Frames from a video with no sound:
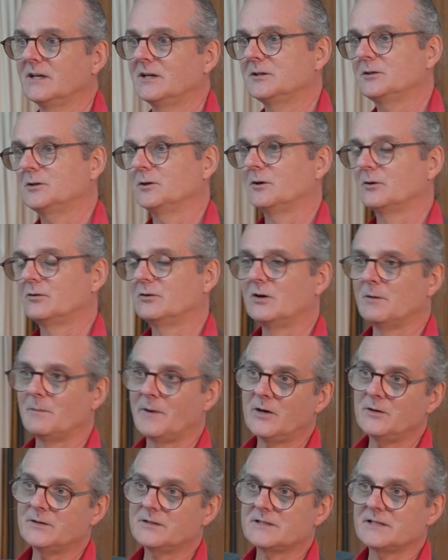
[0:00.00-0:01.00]
to a
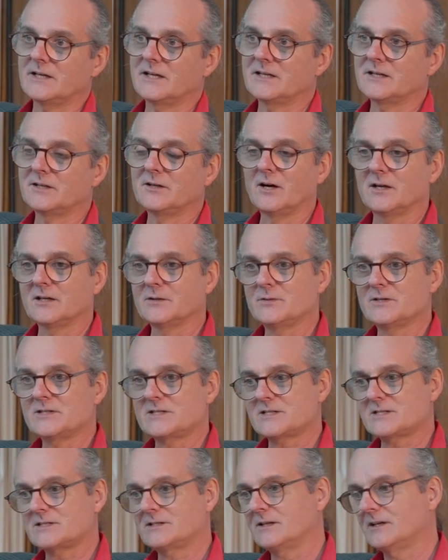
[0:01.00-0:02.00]
remote and
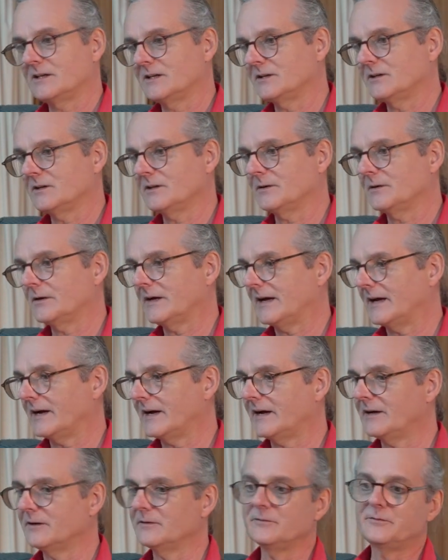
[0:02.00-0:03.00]
anonymous
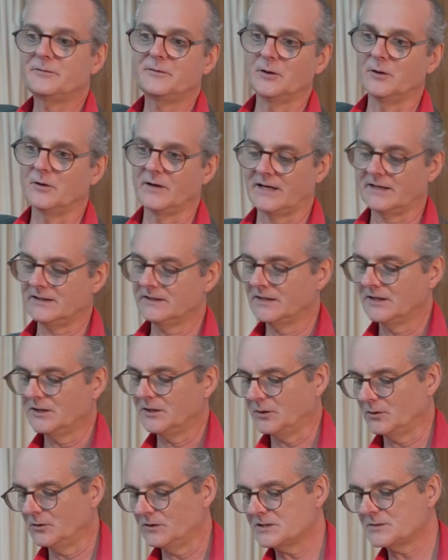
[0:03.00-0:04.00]
viewer
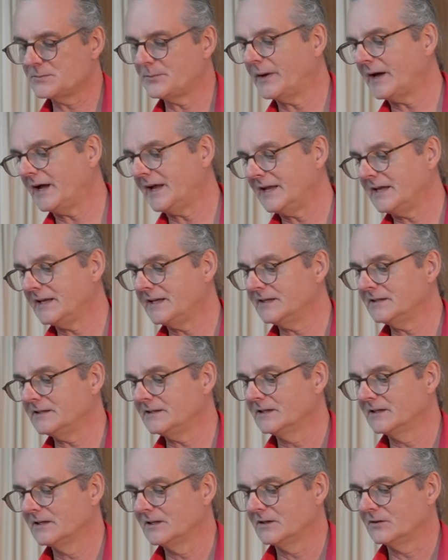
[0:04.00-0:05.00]
who is paying
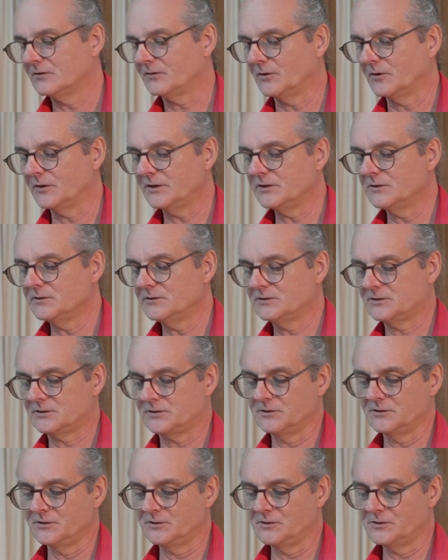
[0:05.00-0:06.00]
for you
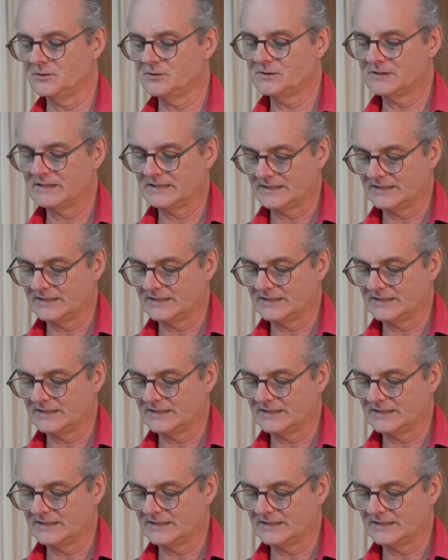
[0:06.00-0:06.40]
to